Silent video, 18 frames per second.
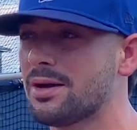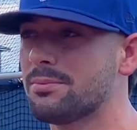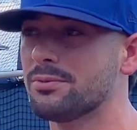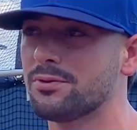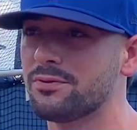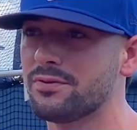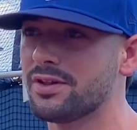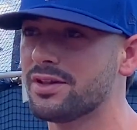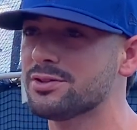
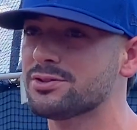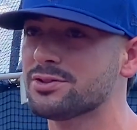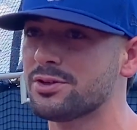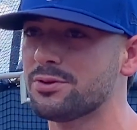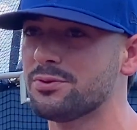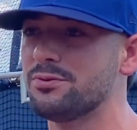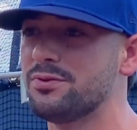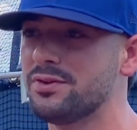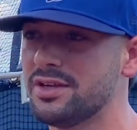I'm the fifth,
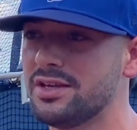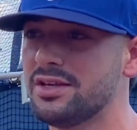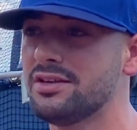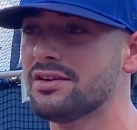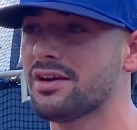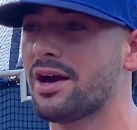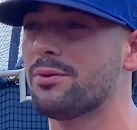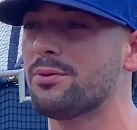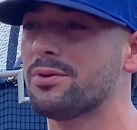so
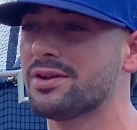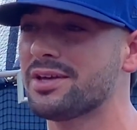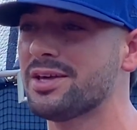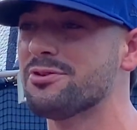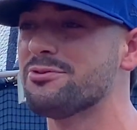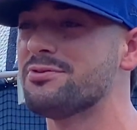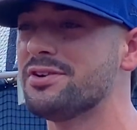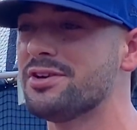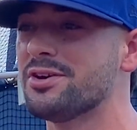V, I want to
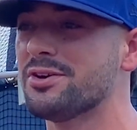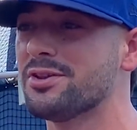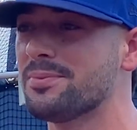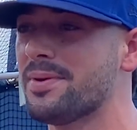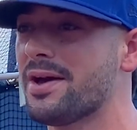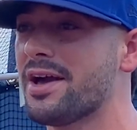get V on the